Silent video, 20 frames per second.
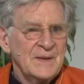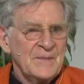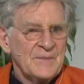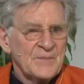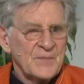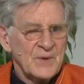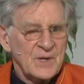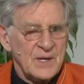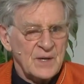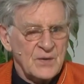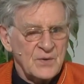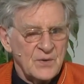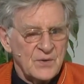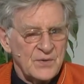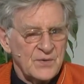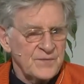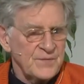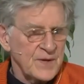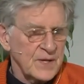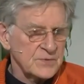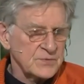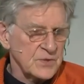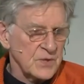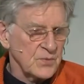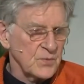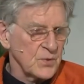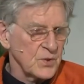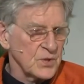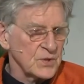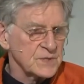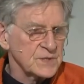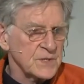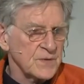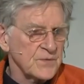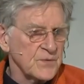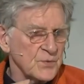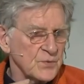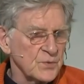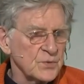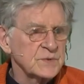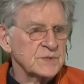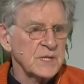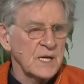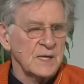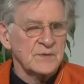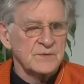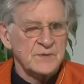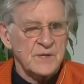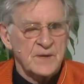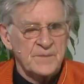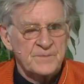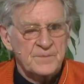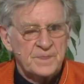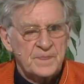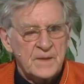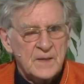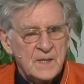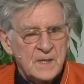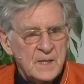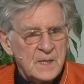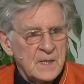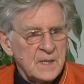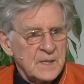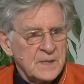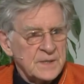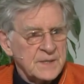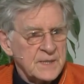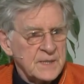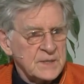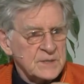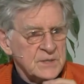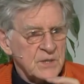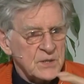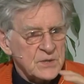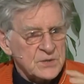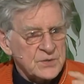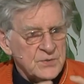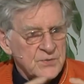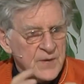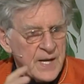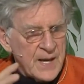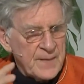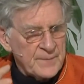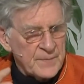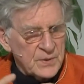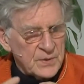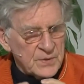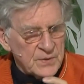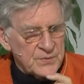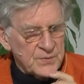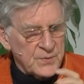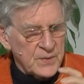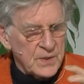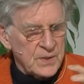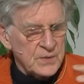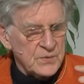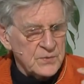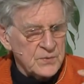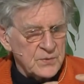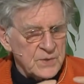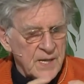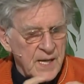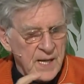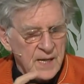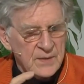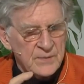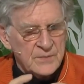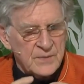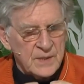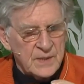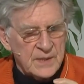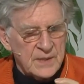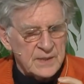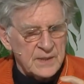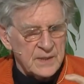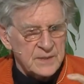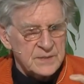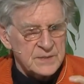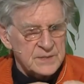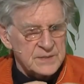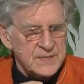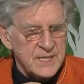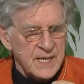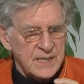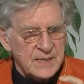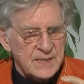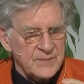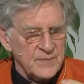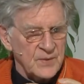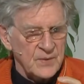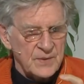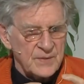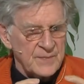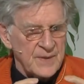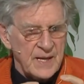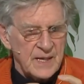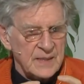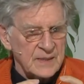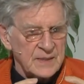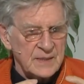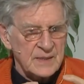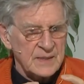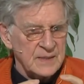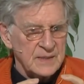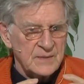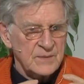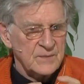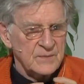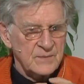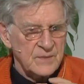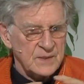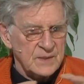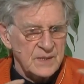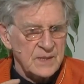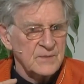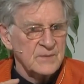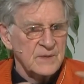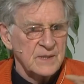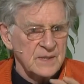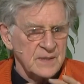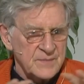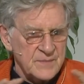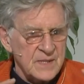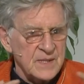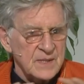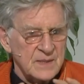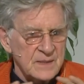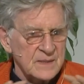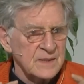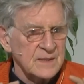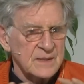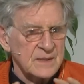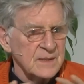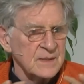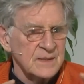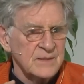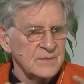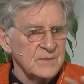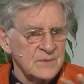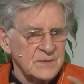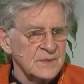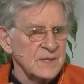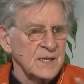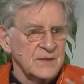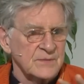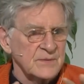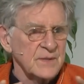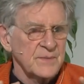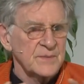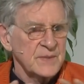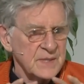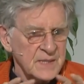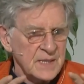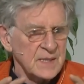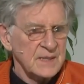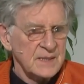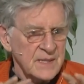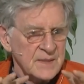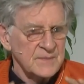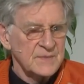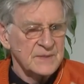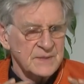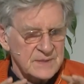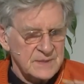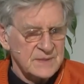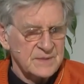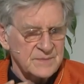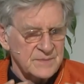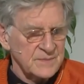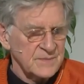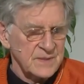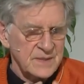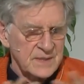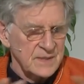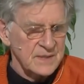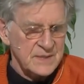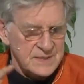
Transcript: What are called the Vajra words of the root tantra, things are scrambled where you can't really understand them automatically what they really mean in the root tantra. I mean, they clearly clearly